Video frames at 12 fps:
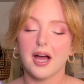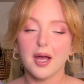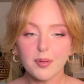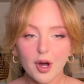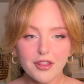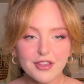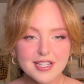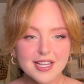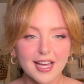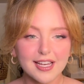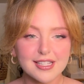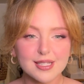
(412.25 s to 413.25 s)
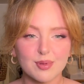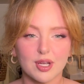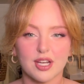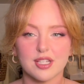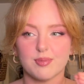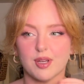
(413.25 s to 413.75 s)
hypothesized
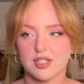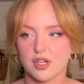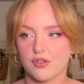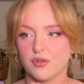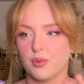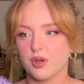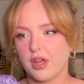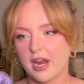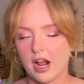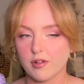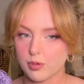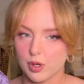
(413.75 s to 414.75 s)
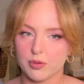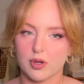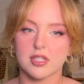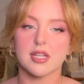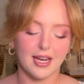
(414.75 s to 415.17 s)
because based off of where that half point was.